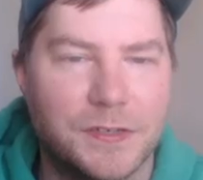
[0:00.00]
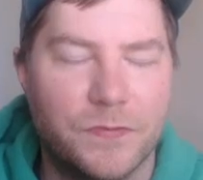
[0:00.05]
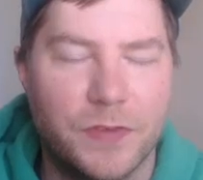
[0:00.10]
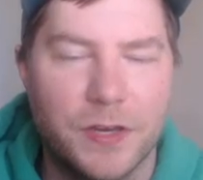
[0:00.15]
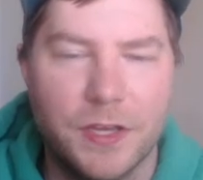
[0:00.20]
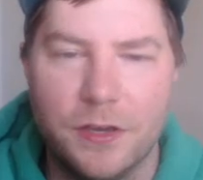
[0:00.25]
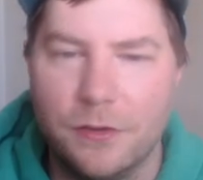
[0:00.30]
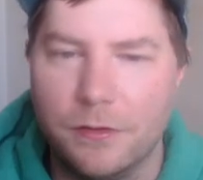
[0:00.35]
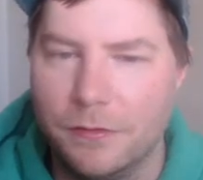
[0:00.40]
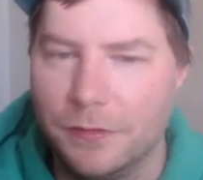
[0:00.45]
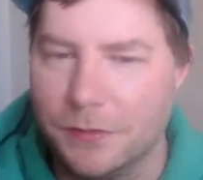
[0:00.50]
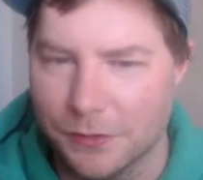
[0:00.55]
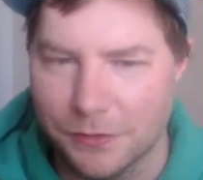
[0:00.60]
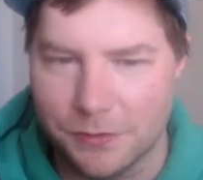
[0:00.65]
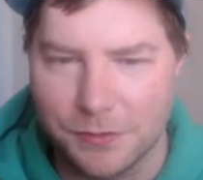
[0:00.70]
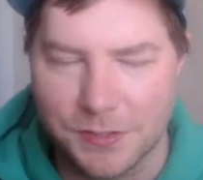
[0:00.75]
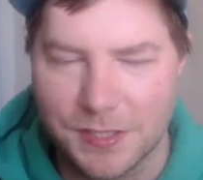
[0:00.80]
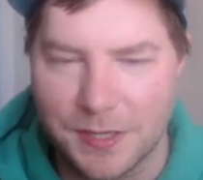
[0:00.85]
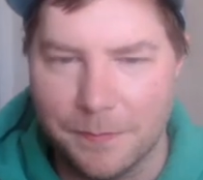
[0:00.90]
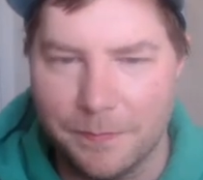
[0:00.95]
video and
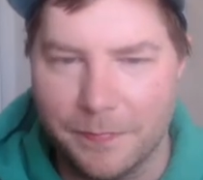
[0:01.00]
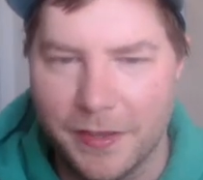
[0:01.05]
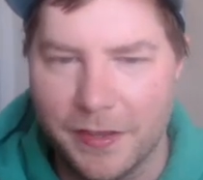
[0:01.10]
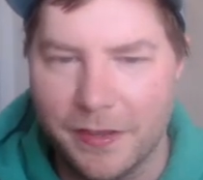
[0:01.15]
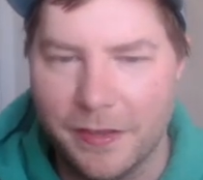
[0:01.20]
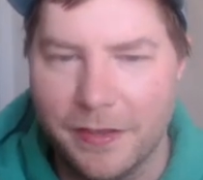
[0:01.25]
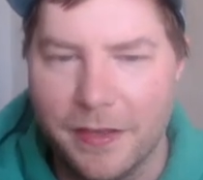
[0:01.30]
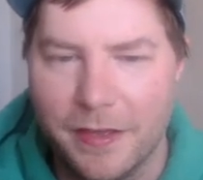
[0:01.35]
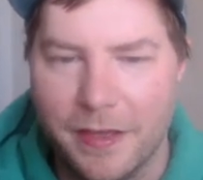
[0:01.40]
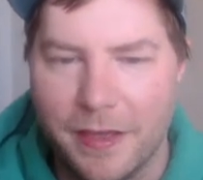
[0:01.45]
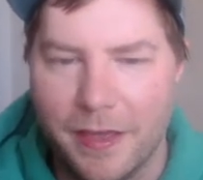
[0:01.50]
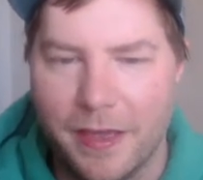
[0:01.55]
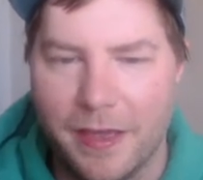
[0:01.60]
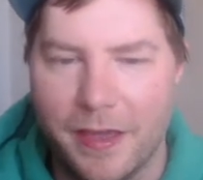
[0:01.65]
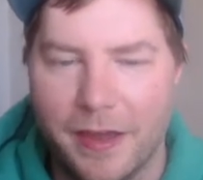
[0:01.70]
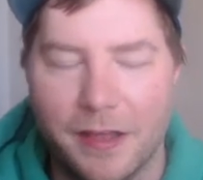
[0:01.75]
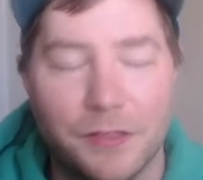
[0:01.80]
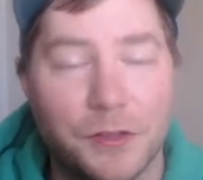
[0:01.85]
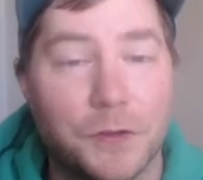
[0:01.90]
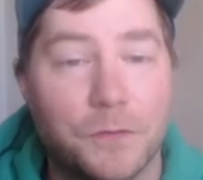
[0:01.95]
learned something,
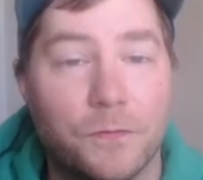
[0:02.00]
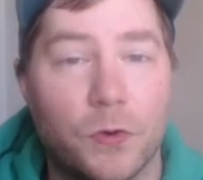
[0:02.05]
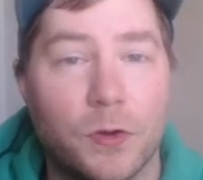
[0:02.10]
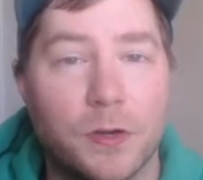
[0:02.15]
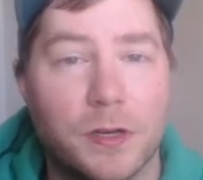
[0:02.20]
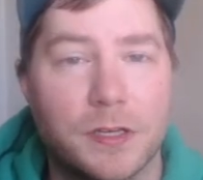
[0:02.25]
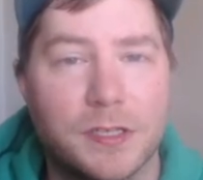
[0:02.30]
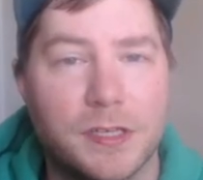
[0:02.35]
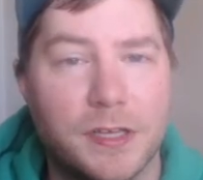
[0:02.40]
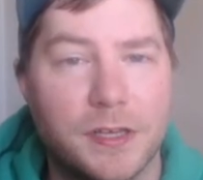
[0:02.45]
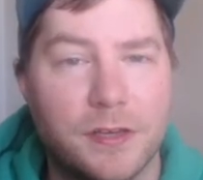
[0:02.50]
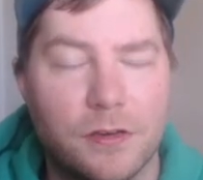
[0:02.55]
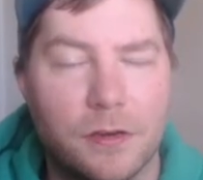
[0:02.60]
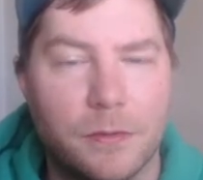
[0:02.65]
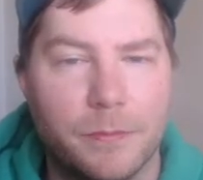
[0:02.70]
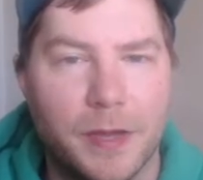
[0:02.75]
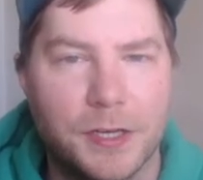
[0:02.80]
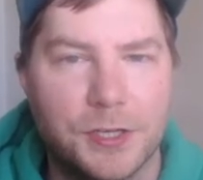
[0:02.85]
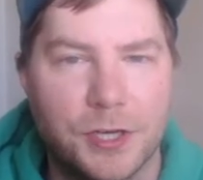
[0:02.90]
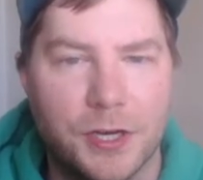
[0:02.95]
and I look forward to seeing you
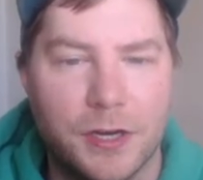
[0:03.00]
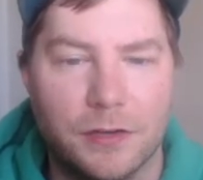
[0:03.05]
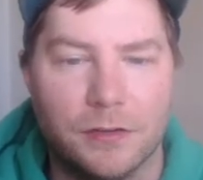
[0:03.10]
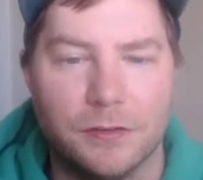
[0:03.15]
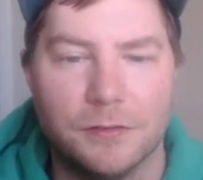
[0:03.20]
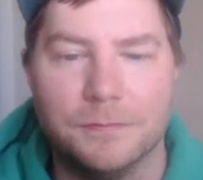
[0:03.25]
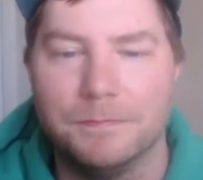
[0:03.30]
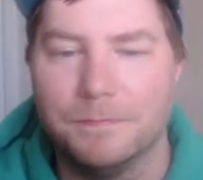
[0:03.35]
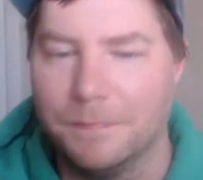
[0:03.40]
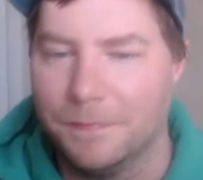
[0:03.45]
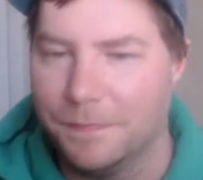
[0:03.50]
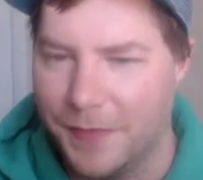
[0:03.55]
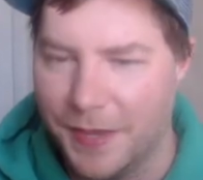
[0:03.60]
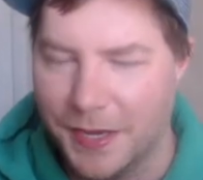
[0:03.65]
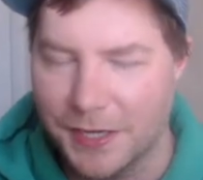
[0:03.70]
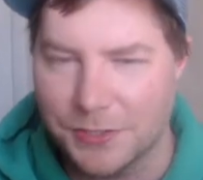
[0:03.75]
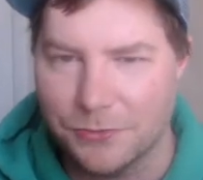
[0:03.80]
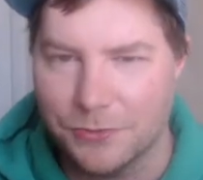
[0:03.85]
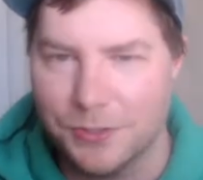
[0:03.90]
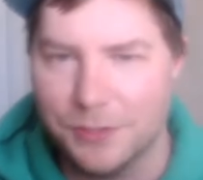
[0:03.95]
on my channel.
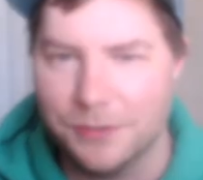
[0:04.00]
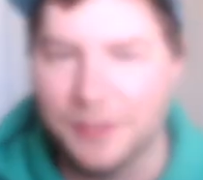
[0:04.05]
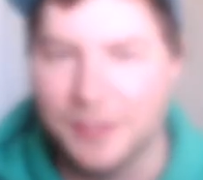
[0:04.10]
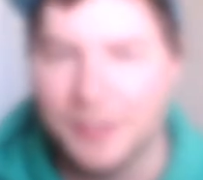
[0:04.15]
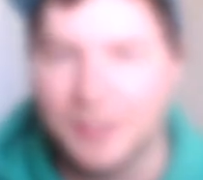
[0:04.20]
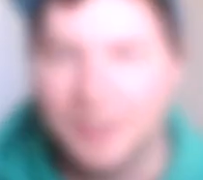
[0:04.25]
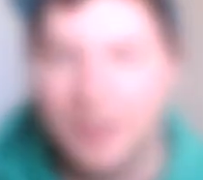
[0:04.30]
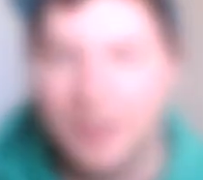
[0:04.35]
Thanks for doing this,